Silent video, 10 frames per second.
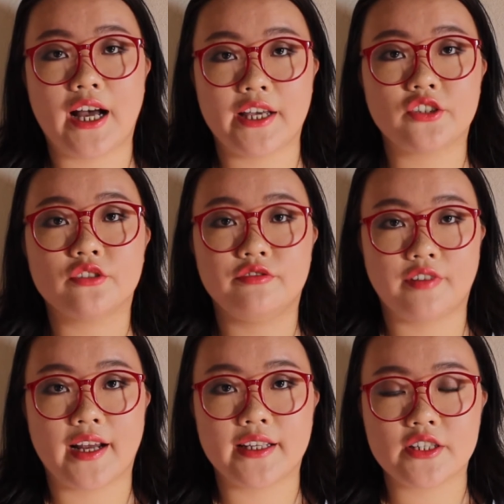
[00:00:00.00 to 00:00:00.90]
I could
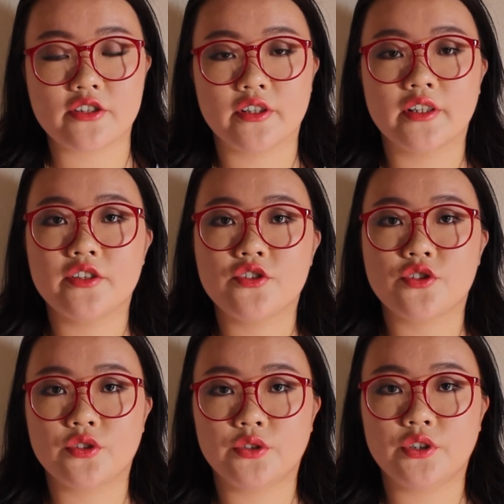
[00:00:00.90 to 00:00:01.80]
find,
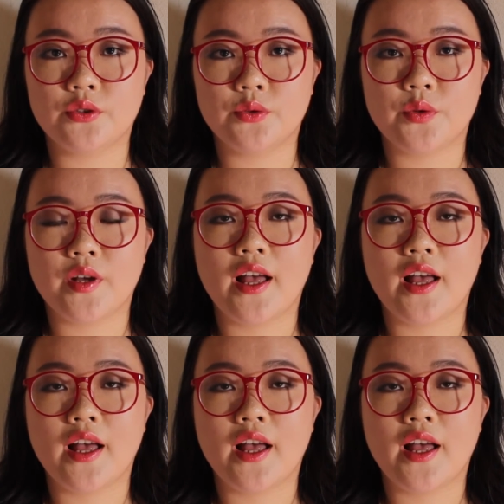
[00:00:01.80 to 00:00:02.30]
SUQQU